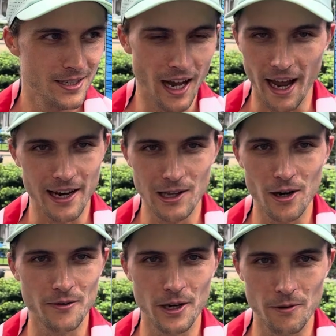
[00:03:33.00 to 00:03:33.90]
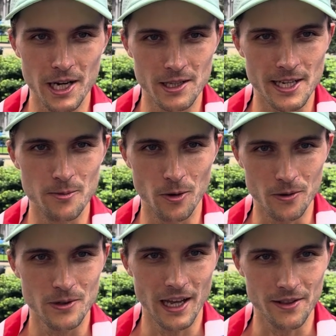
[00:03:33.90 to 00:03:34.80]
I had a lot of fun running steeple
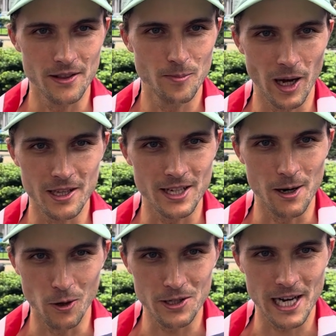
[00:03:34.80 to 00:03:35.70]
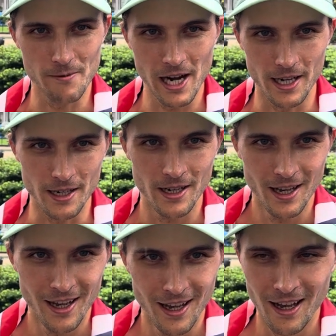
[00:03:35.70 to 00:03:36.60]
by the time Worlds came around. And
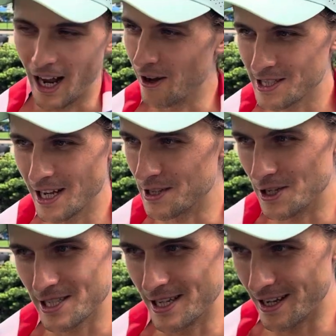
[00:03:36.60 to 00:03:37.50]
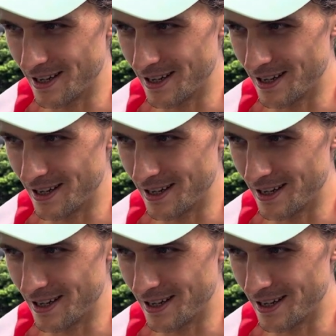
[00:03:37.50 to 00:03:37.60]
I was telling Chris that